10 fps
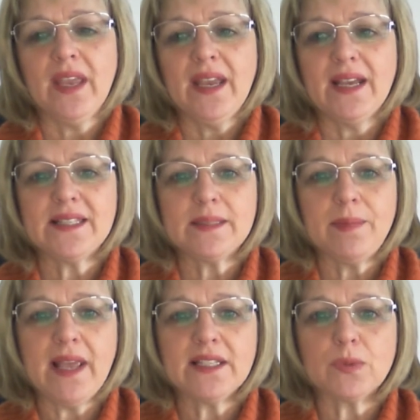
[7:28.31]
It's the
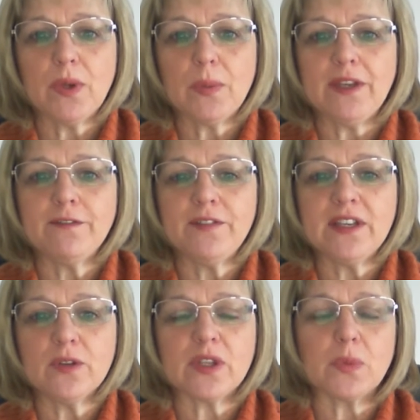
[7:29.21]
place where we
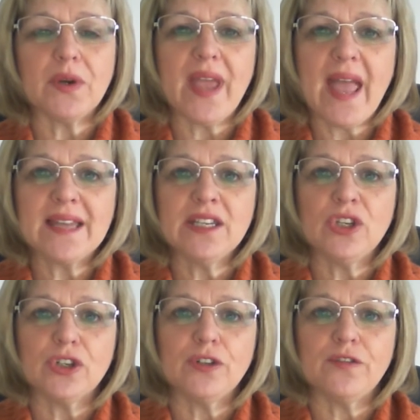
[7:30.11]
feel that we're
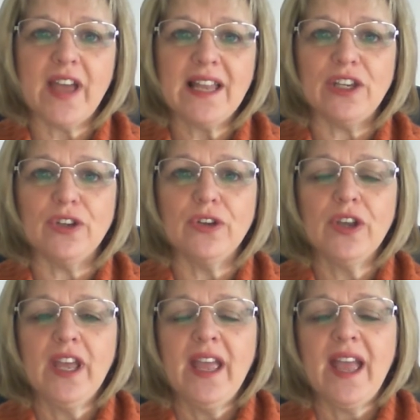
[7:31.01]
adding good value
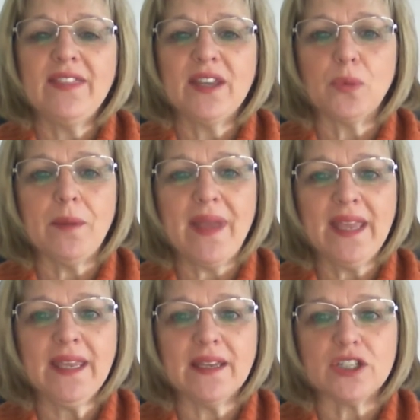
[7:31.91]
and that we're
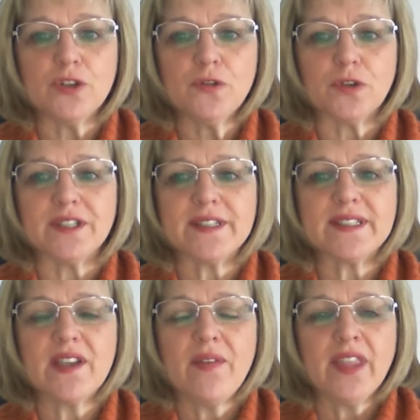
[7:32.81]
making a
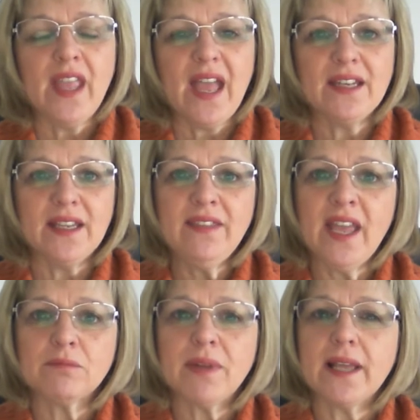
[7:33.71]
difference. And in
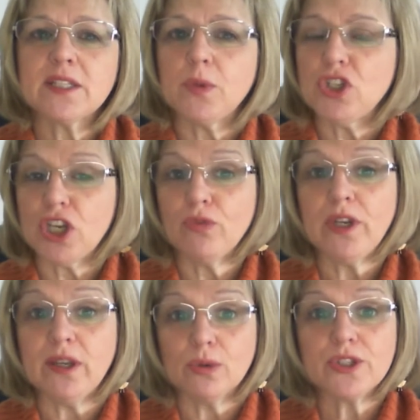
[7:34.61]
that place, we
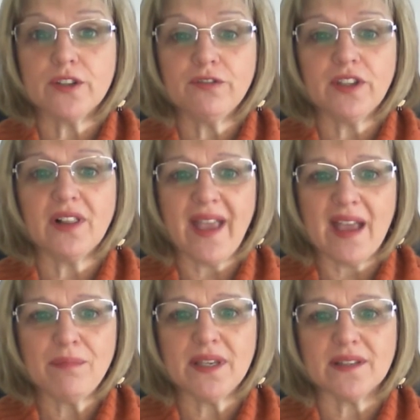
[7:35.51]
generally also feel
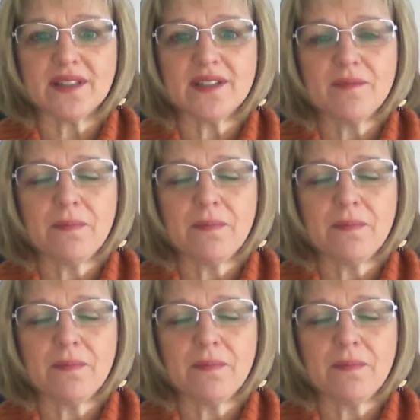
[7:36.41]
happiest.